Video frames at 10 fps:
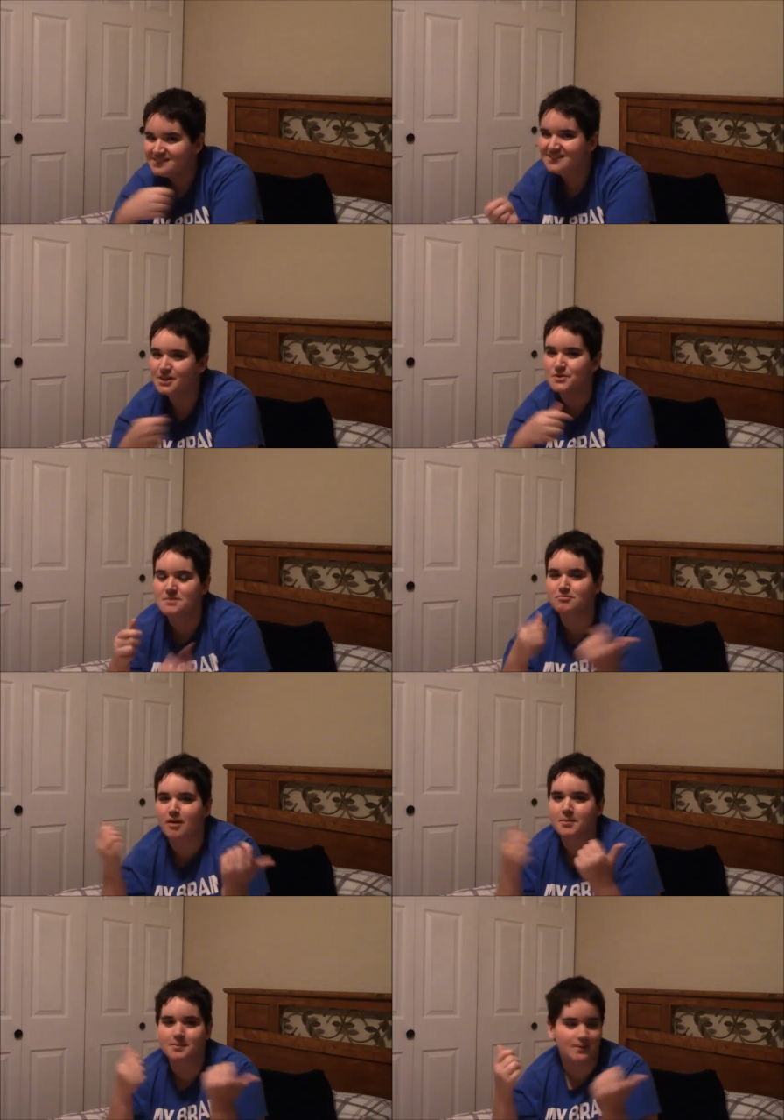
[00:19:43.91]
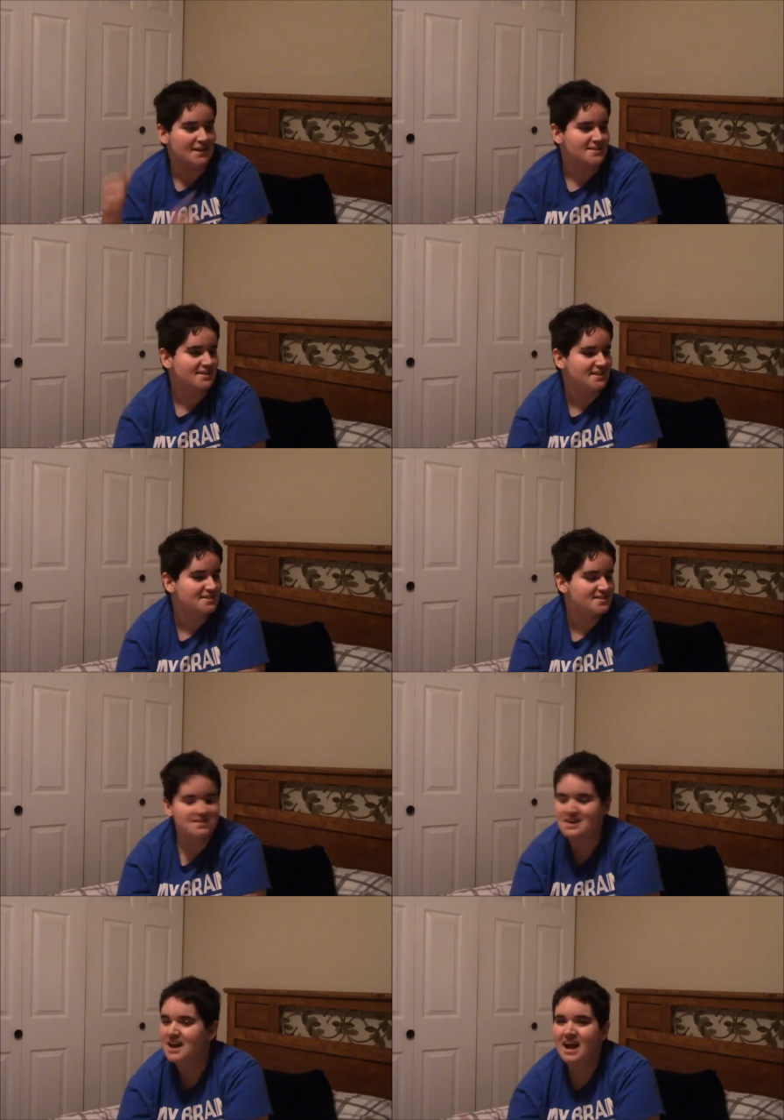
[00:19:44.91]
you know, them rubber
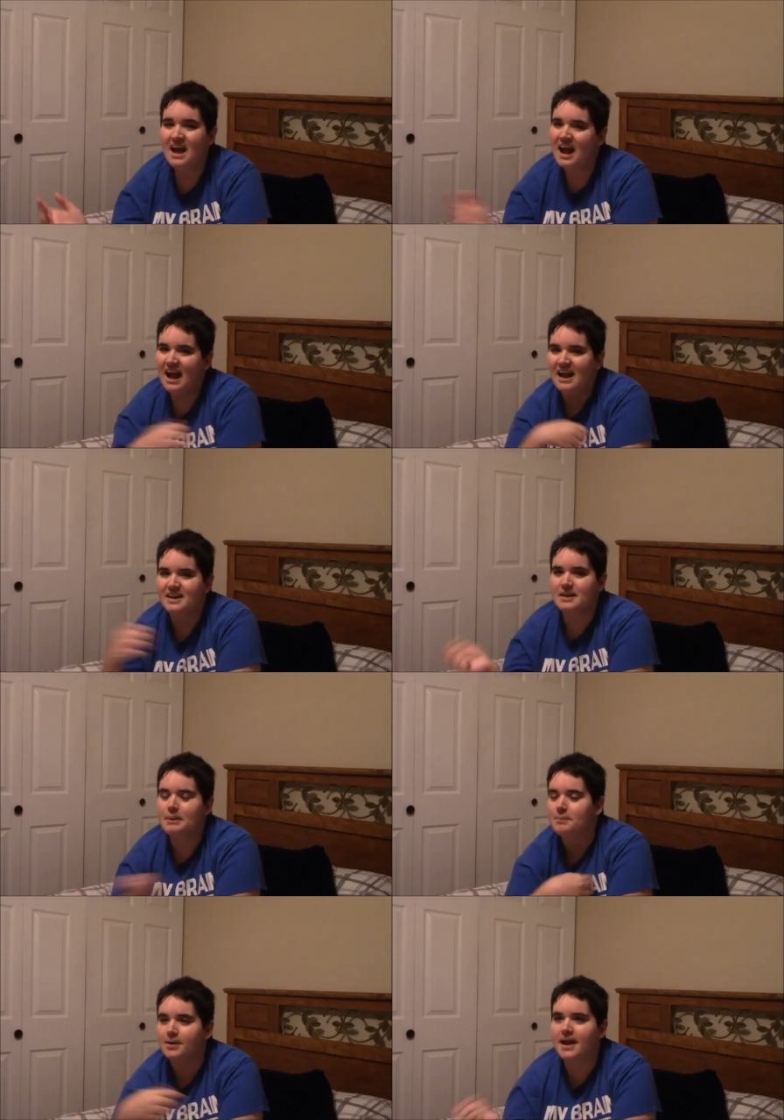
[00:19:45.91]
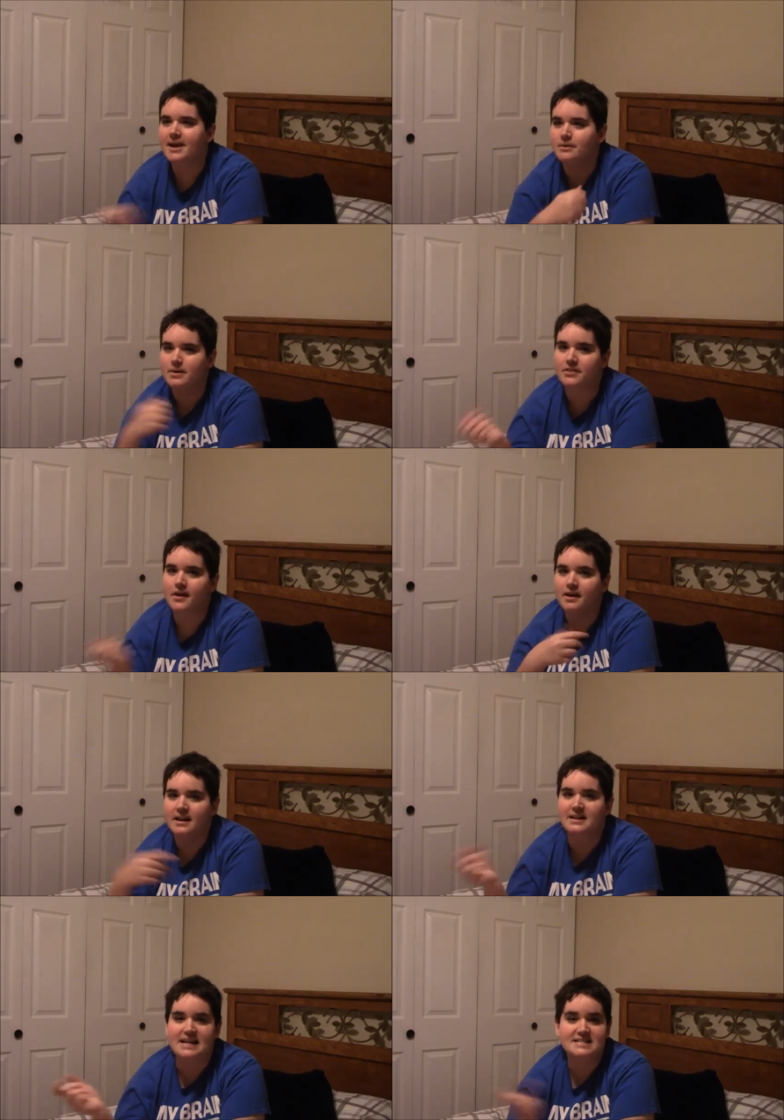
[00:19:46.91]
bracelets and they were playing with it
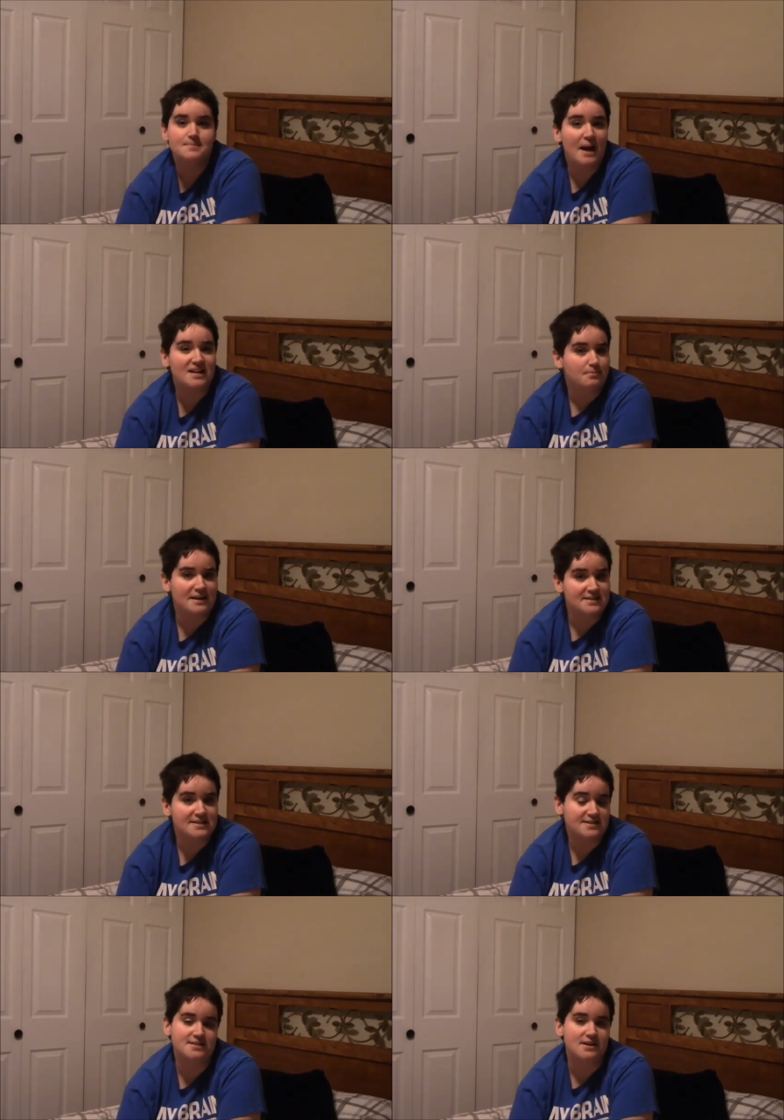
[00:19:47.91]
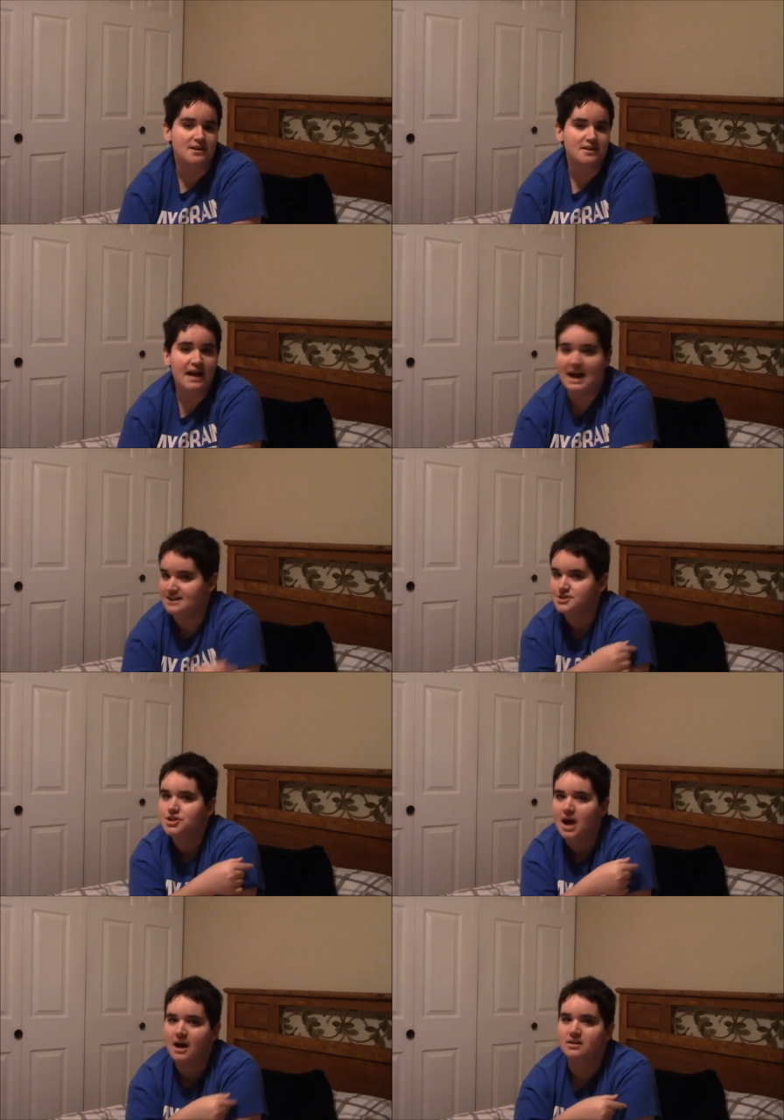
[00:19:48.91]
and they smacked my sister and she
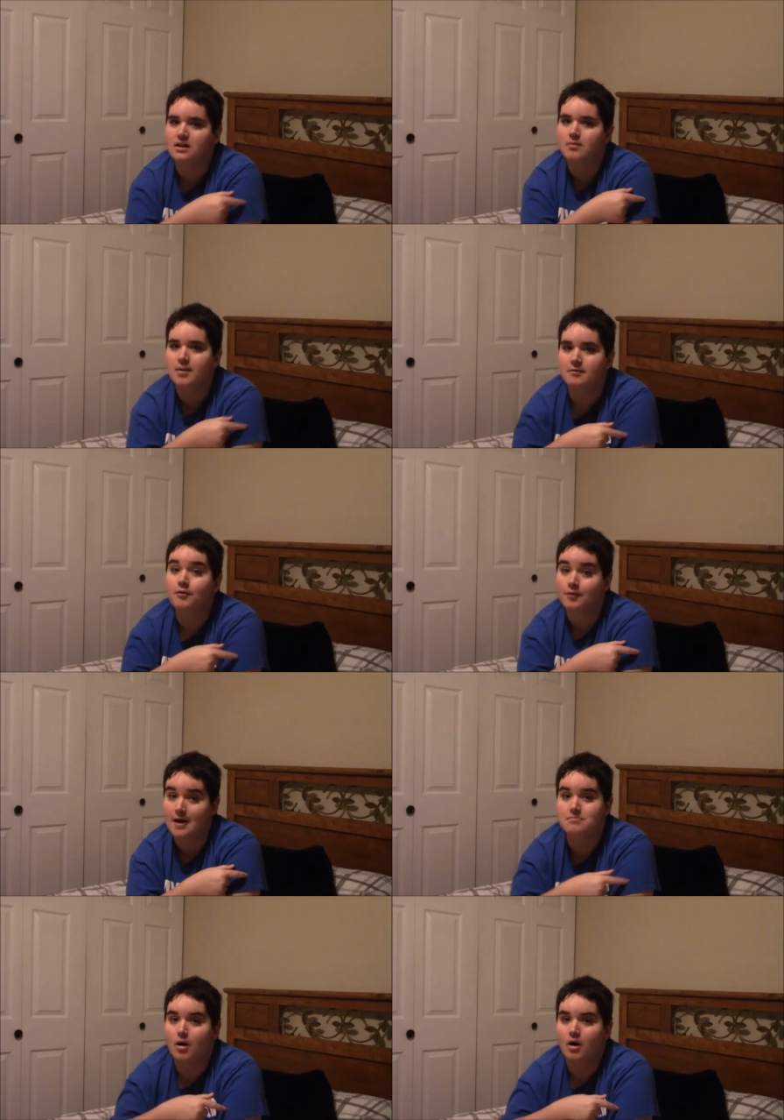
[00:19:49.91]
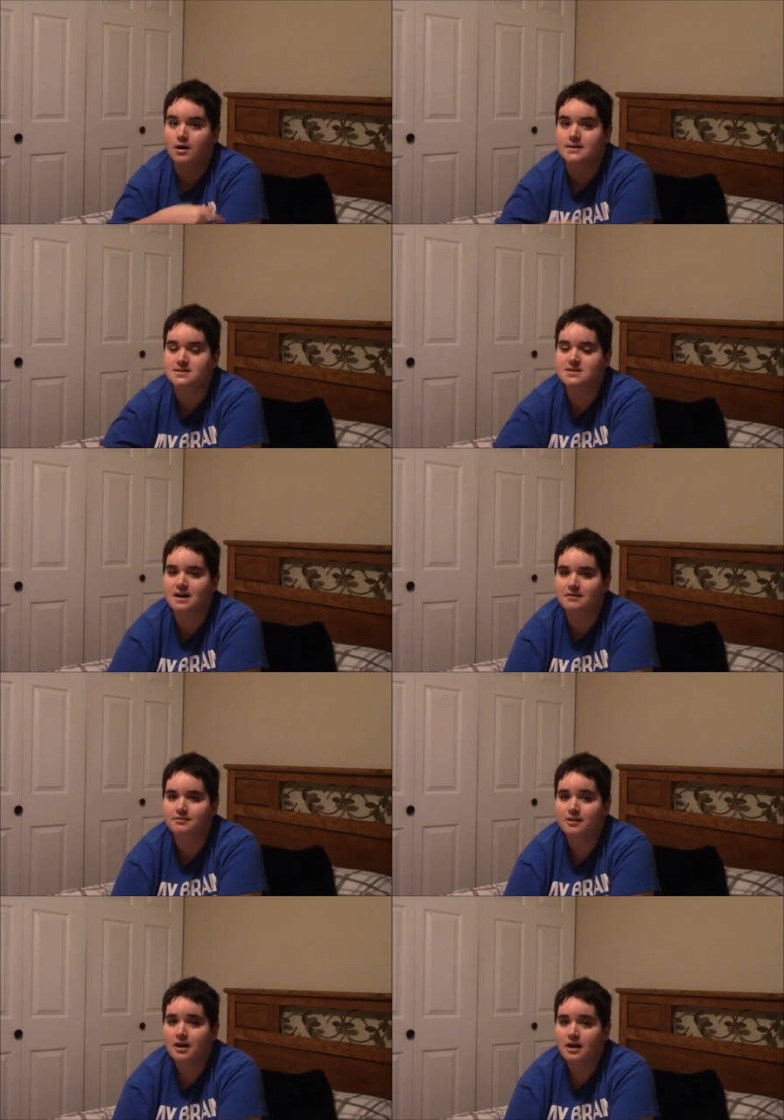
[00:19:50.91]
got a little bit of a red mark and stuff
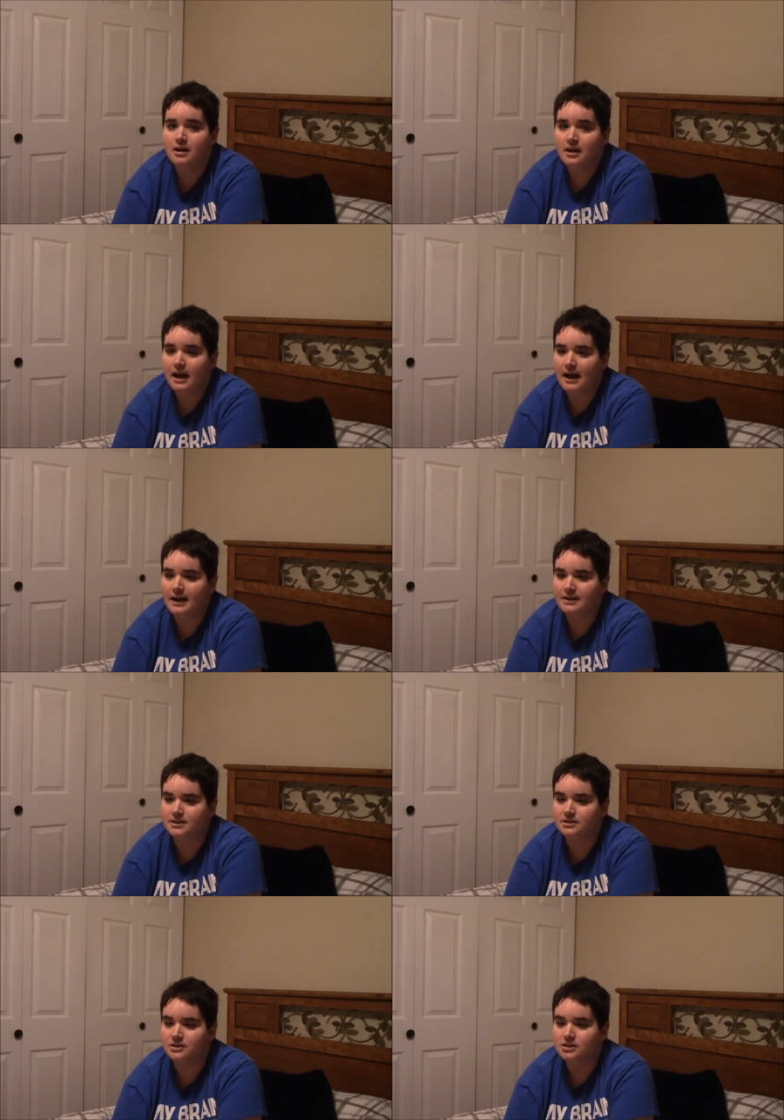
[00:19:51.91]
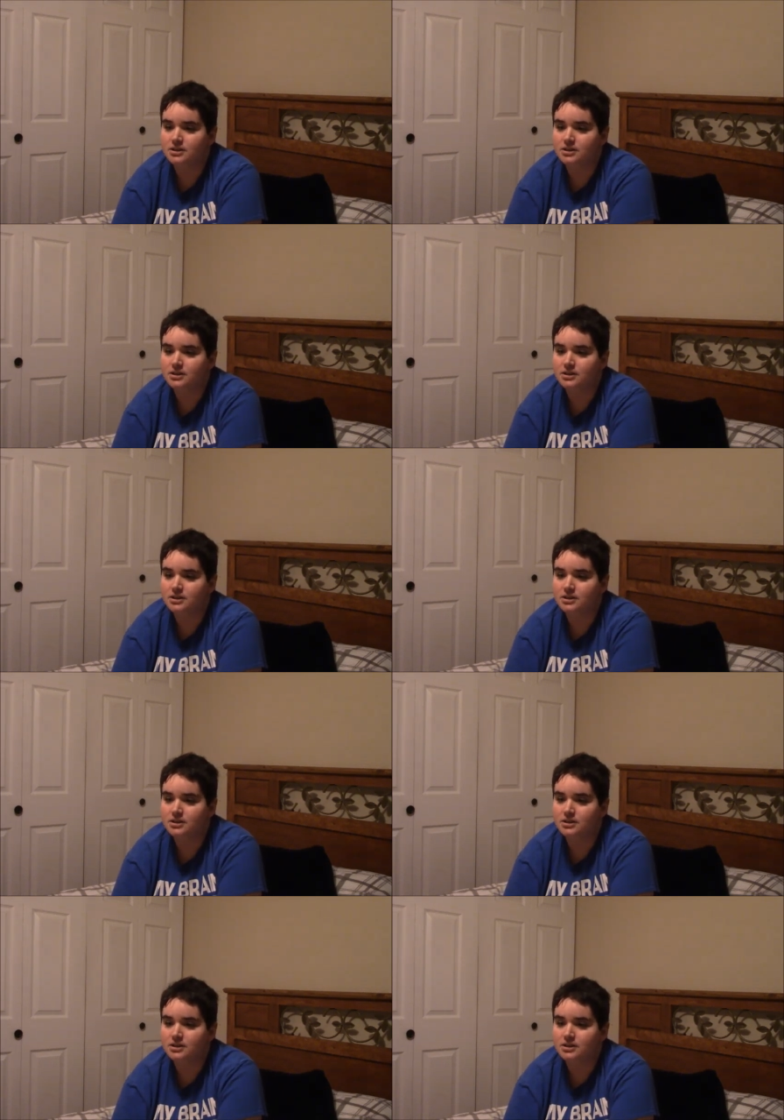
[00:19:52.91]
and